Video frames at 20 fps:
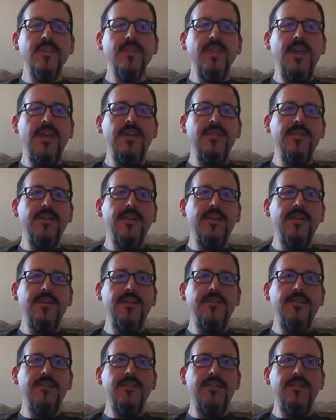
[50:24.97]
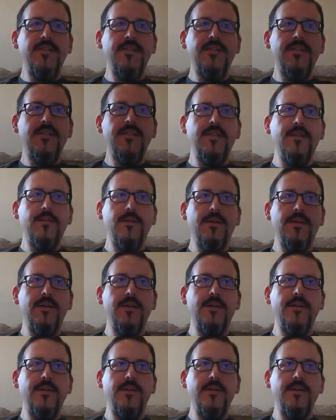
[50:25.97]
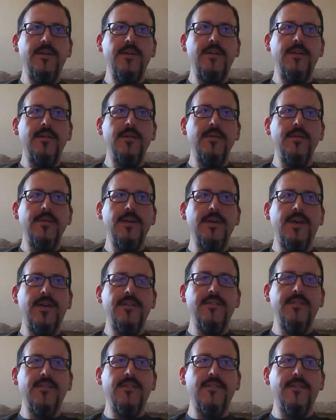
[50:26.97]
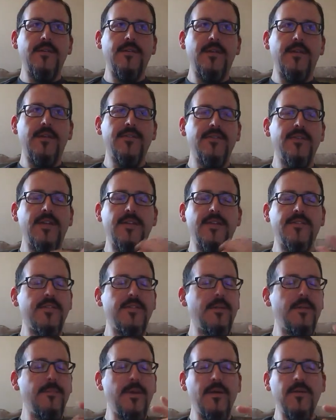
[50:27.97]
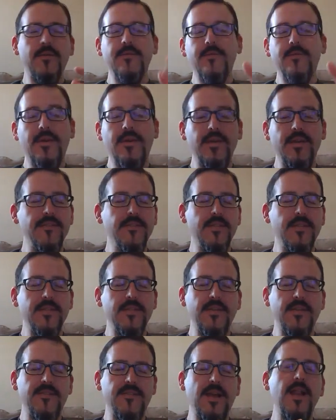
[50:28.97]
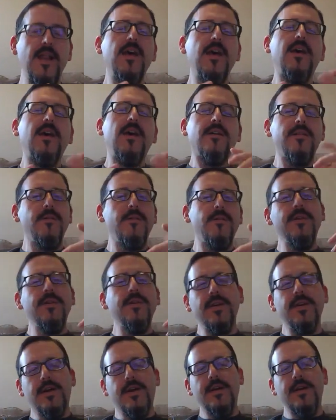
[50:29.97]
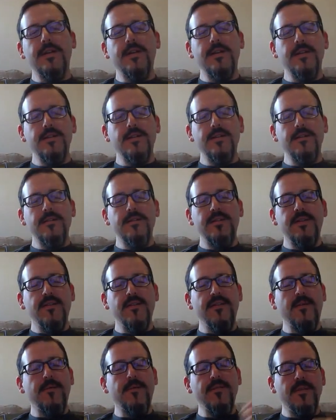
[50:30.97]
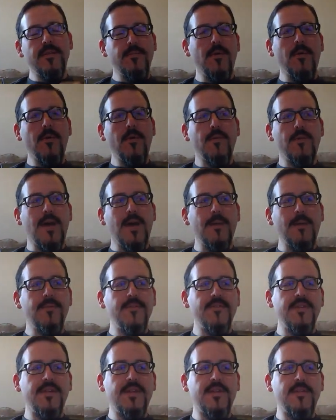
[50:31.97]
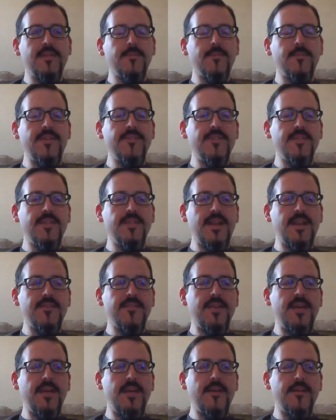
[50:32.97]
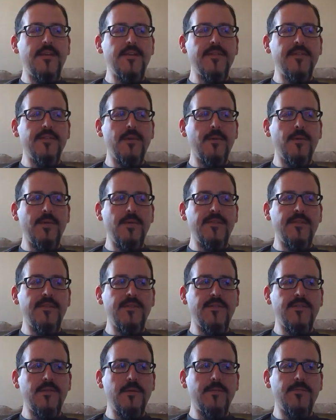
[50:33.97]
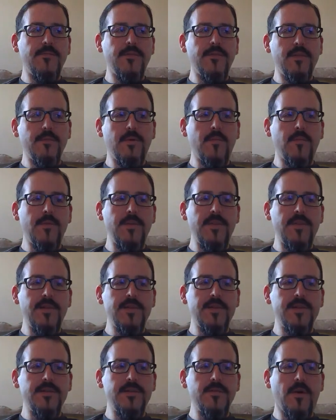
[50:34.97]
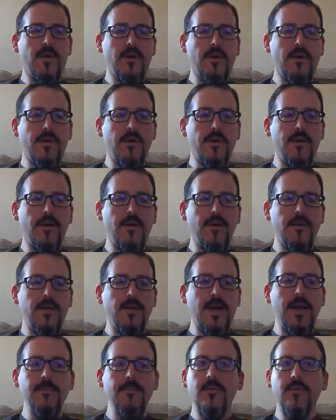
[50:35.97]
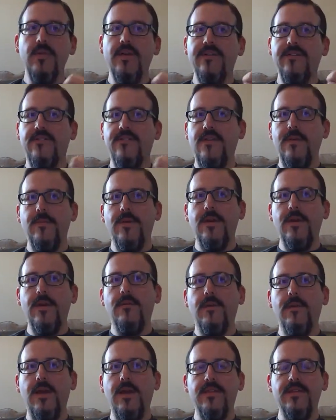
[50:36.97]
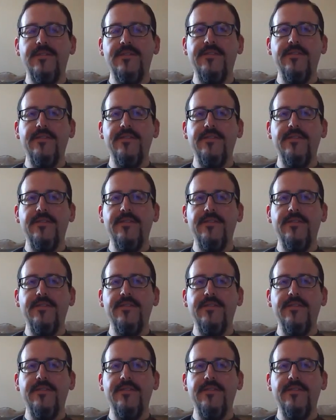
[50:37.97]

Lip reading: And then glucagon, I think I said that backwards. I'm sorry, insulin does that. Glucagon does almost the polar opposite. And the reason that it's there is, so let's assume for the moment that you are hypoglycemic, right? That